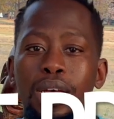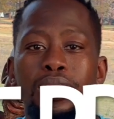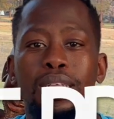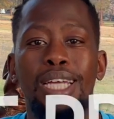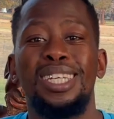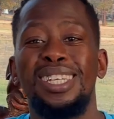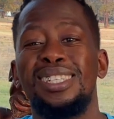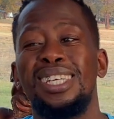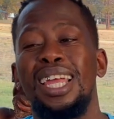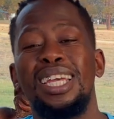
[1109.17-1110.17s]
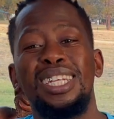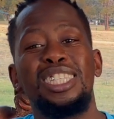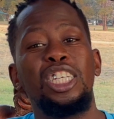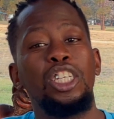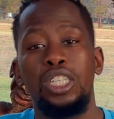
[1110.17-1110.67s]
such as selling
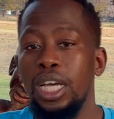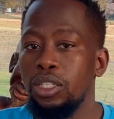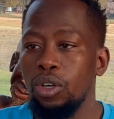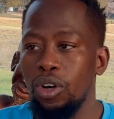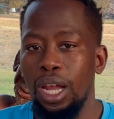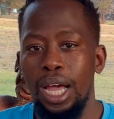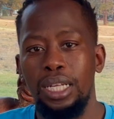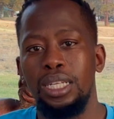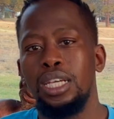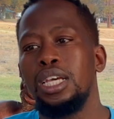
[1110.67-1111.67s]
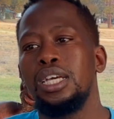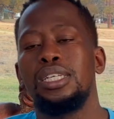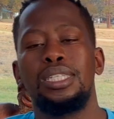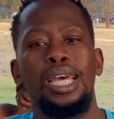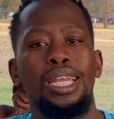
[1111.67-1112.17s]
t-shirts online,
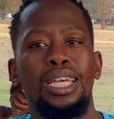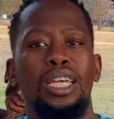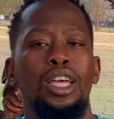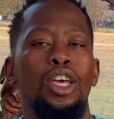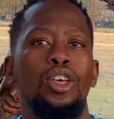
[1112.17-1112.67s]
selling